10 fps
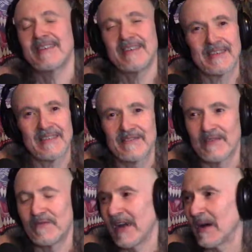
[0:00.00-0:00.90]
She loves
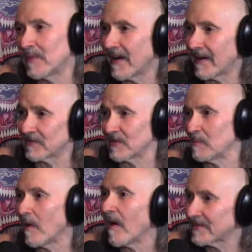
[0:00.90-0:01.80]
the vampires yeah. and
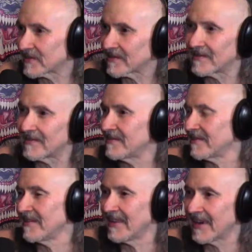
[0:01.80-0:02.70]
the monsters
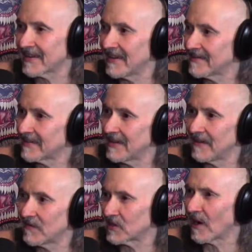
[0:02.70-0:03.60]
and all that kind of
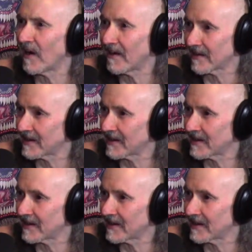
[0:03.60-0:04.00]
stuff. The dark.